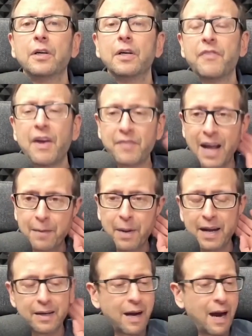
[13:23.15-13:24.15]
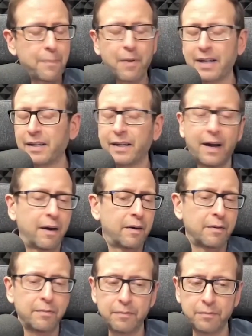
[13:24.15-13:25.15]
If you have neck pain, chiropractic
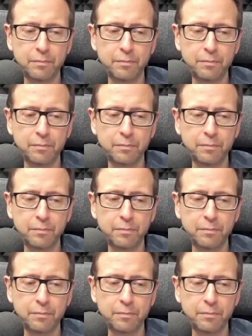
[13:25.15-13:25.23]
care,